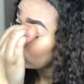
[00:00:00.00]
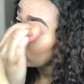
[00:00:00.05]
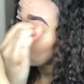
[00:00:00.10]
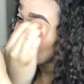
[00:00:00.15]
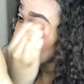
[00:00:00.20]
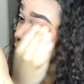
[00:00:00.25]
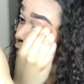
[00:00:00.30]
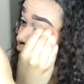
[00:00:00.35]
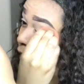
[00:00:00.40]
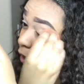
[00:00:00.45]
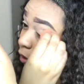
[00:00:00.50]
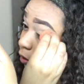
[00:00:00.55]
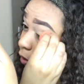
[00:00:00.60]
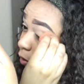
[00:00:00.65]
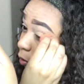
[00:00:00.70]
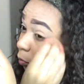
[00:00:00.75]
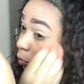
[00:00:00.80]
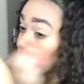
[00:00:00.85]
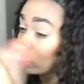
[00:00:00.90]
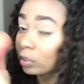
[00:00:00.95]
with the
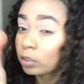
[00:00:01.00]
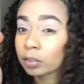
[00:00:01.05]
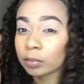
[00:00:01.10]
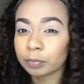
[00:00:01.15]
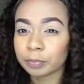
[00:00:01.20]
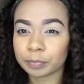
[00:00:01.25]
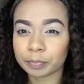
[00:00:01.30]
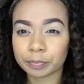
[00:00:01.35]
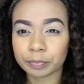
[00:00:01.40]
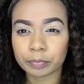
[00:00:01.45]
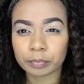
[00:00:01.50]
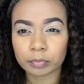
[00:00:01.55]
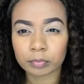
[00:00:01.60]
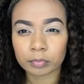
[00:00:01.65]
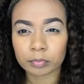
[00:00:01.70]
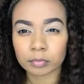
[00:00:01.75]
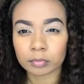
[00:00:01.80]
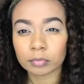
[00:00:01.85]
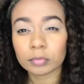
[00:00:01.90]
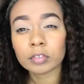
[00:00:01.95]
eyeshadow brush.
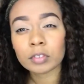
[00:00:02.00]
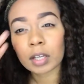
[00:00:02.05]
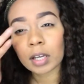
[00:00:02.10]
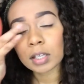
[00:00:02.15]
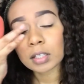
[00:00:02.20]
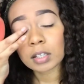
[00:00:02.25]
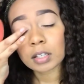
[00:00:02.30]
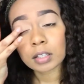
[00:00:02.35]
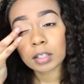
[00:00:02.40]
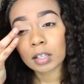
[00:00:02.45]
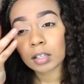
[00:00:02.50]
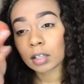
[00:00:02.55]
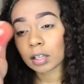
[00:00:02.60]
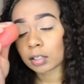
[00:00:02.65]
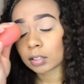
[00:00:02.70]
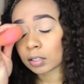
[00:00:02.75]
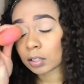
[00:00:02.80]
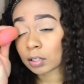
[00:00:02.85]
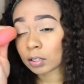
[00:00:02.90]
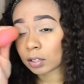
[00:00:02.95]
Okay, so I think
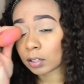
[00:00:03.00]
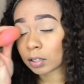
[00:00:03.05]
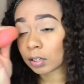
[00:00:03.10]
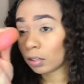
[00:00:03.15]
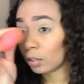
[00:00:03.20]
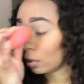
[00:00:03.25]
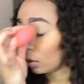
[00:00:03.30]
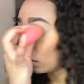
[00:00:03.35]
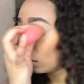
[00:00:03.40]
that's good.